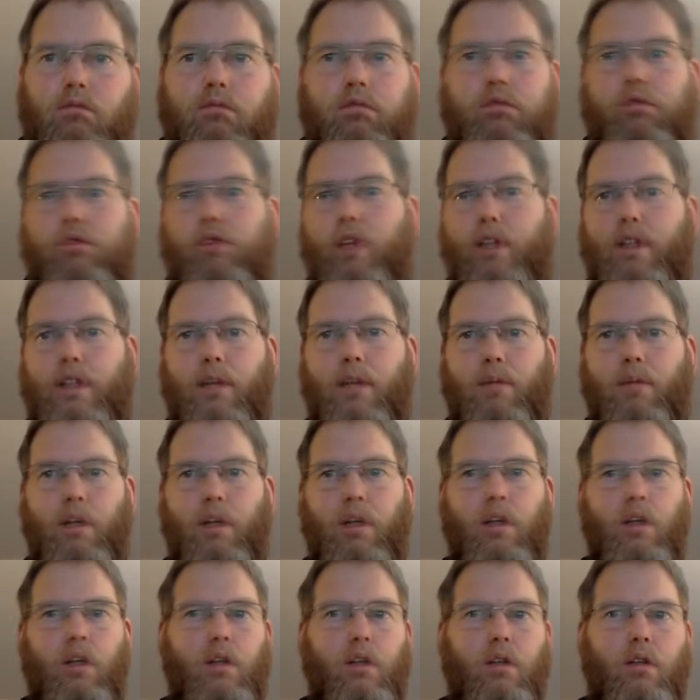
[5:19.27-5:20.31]
for
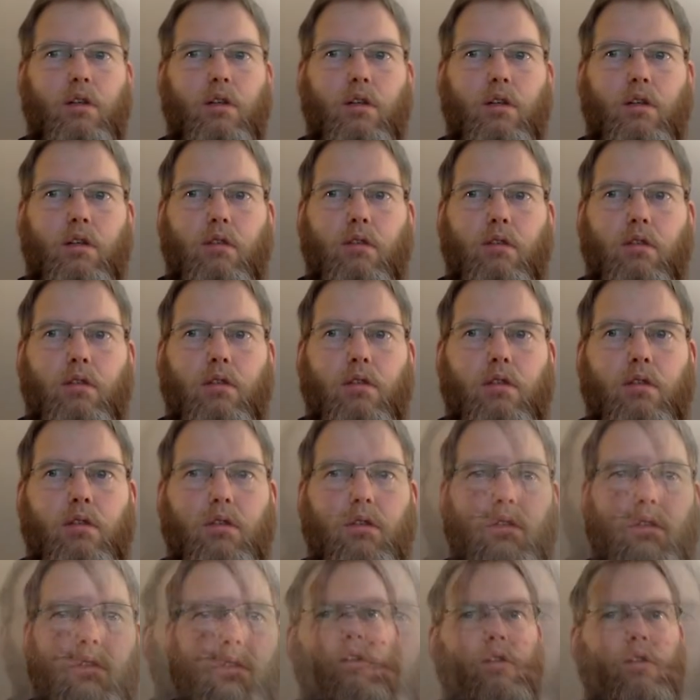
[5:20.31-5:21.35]
example,
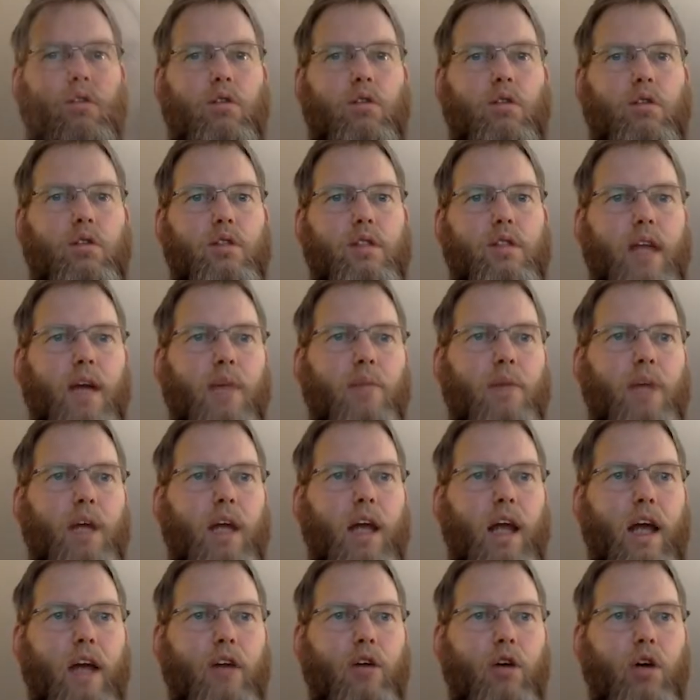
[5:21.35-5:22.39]
sampler
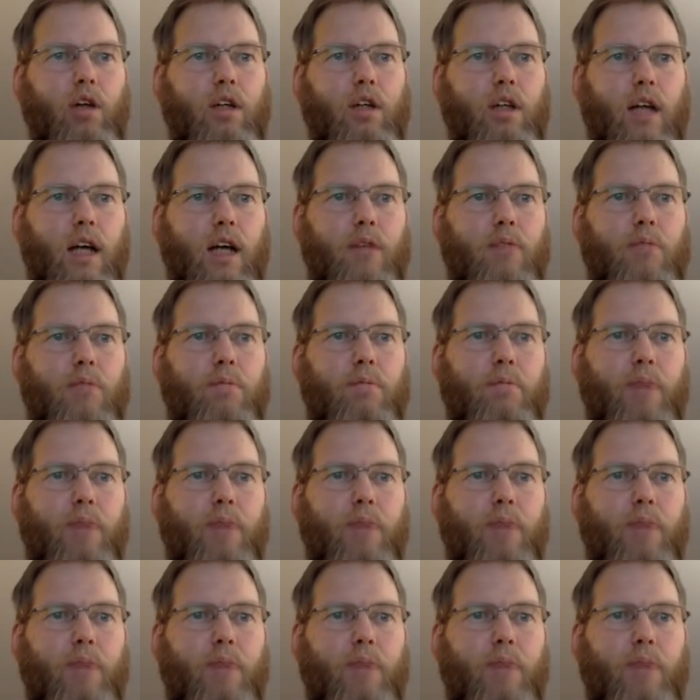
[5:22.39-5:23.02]
like Contact,